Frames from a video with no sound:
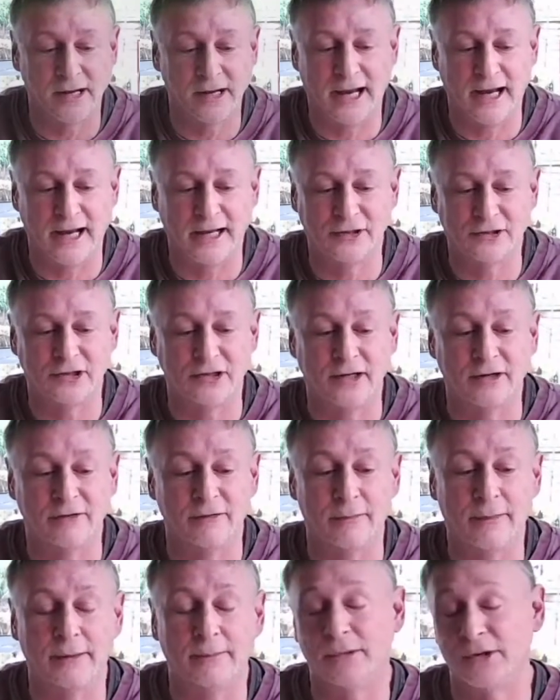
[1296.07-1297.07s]
I
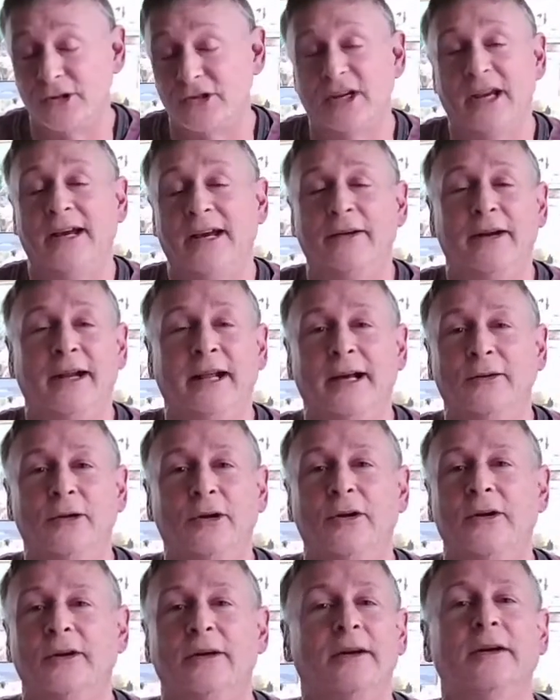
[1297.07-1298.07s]
remember shouting out,
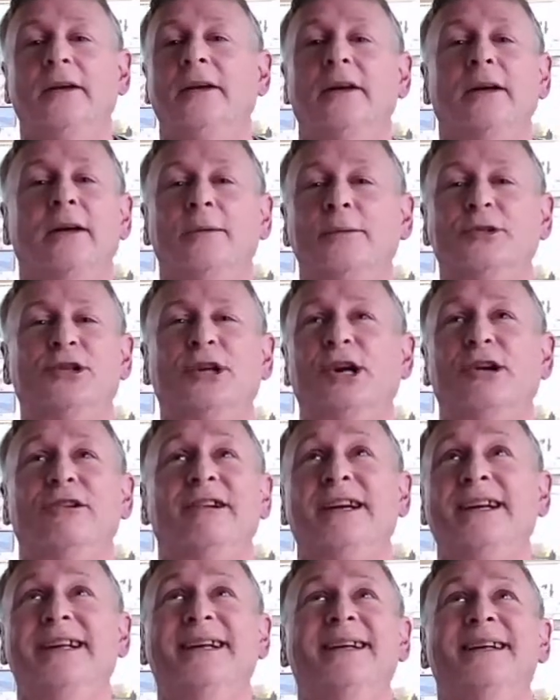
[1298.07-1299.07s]
look, I'm
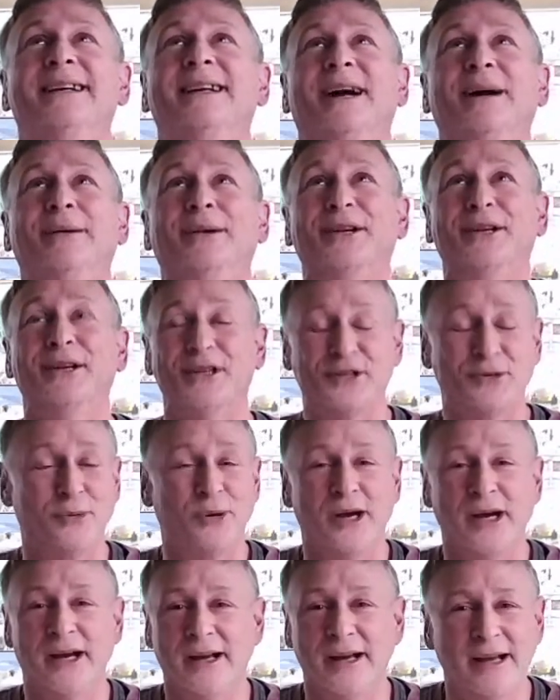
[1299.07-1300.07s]
sorry, I'm going to
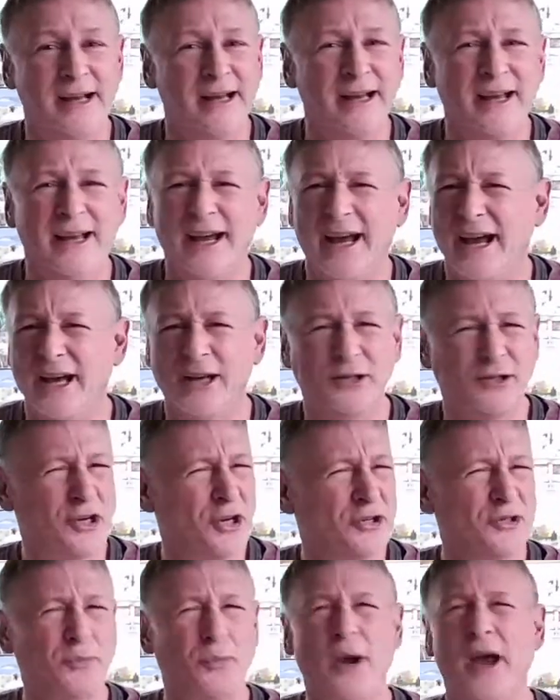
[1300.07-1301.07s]
swear, and
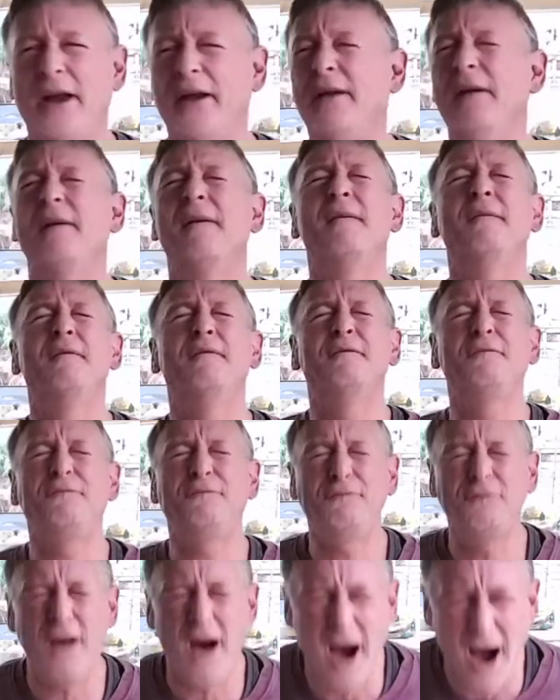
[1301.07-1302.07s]
just went,
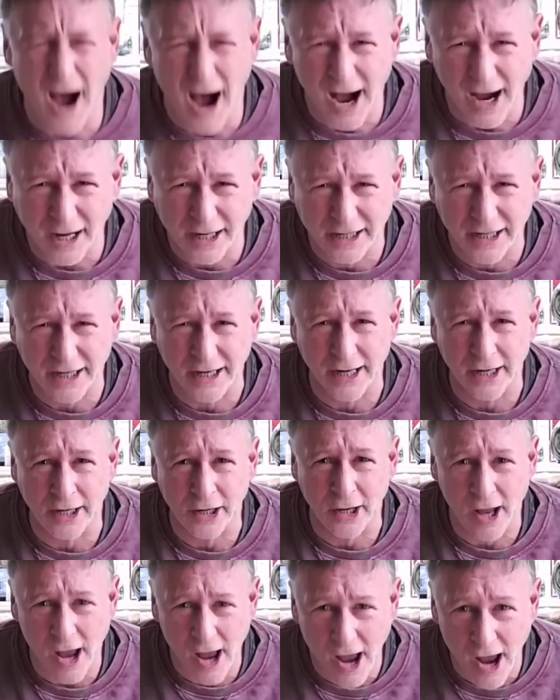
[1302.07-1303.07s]

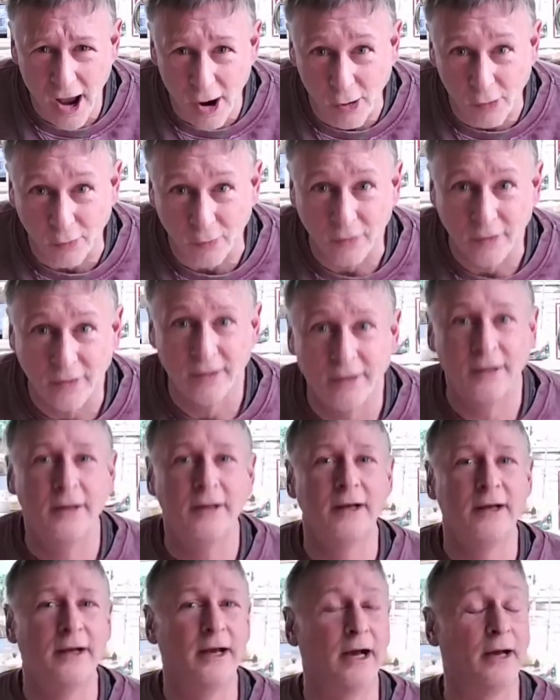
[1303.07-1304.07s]
fucking hell.
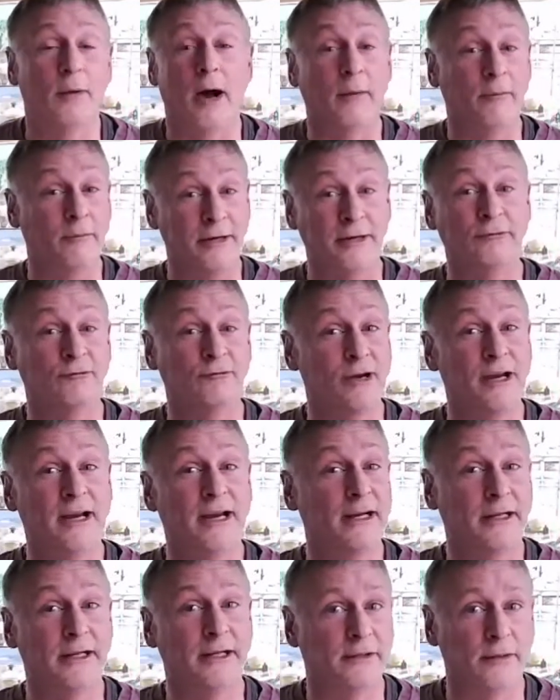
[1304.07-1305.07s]
I mean,
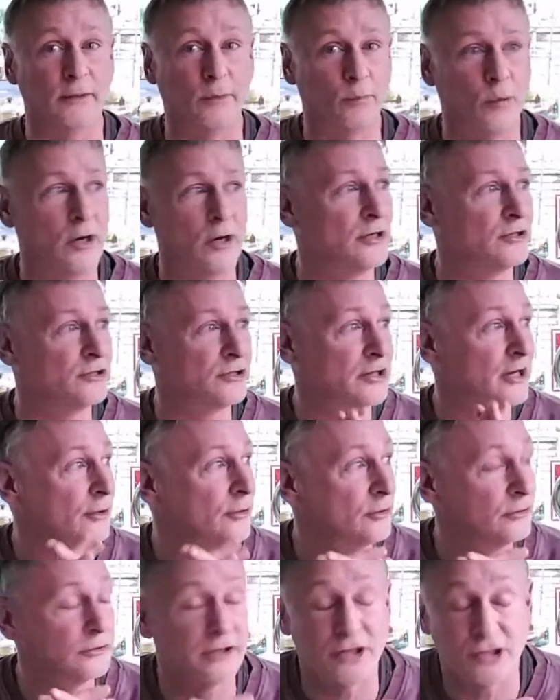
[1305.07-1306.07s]
really, the words
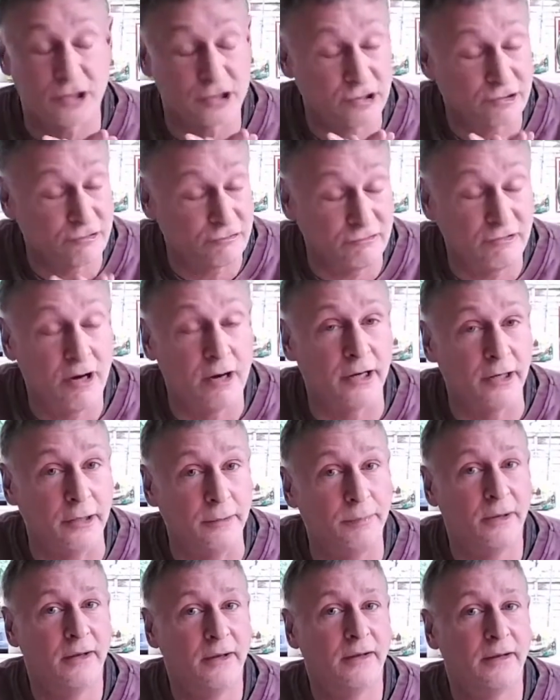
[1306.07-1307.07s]
cannot
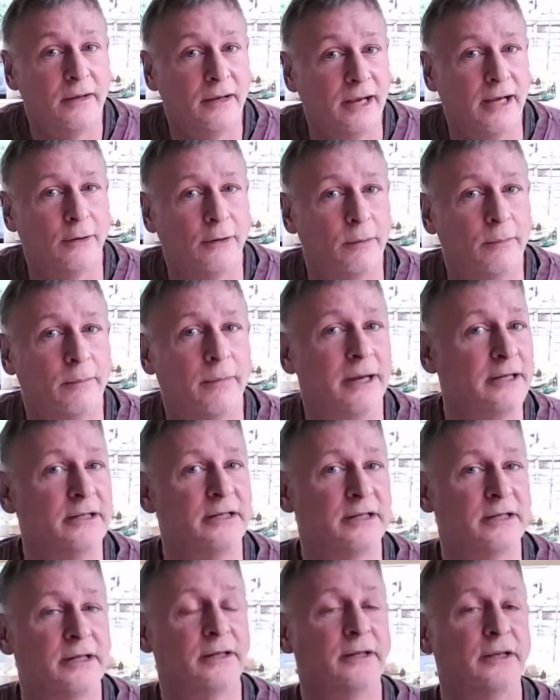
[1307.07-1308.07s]
describe how
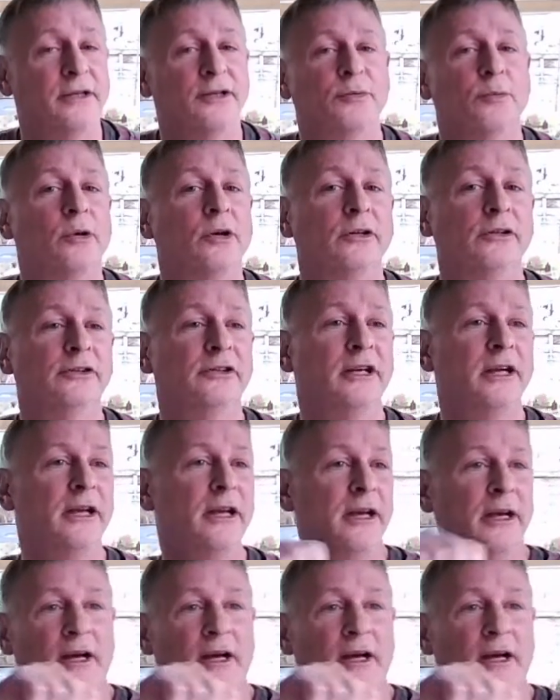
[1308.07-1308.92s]
amazing this was.